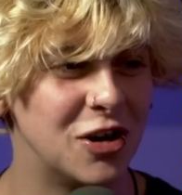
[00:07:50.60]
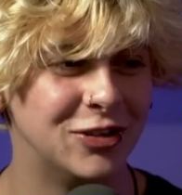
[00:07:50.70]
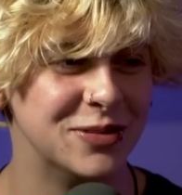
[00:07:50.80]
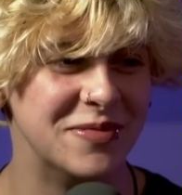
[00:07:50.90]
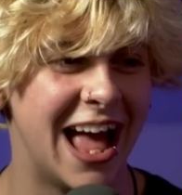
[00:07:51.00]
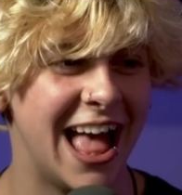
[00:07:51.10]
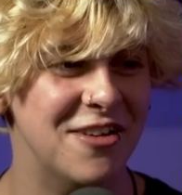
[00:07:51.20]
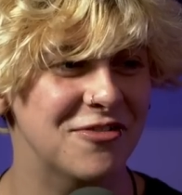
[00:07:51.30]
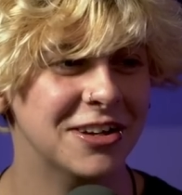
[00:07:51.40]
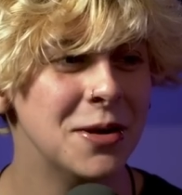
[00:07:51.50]
told to
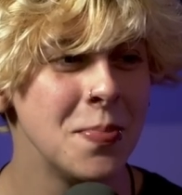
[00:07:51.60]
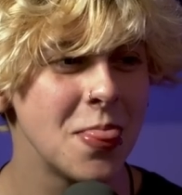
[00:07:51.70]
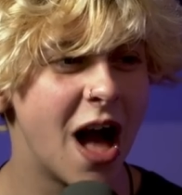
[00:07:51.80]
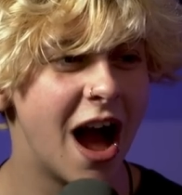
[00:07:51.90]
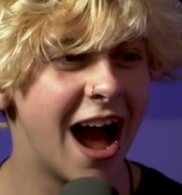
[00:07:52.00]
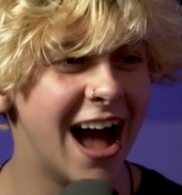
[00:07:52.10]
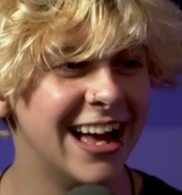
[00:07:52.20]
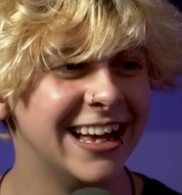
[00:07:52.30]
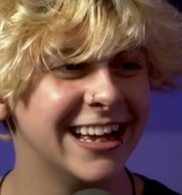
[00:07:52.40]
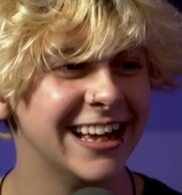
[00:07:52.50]
behave. I told you.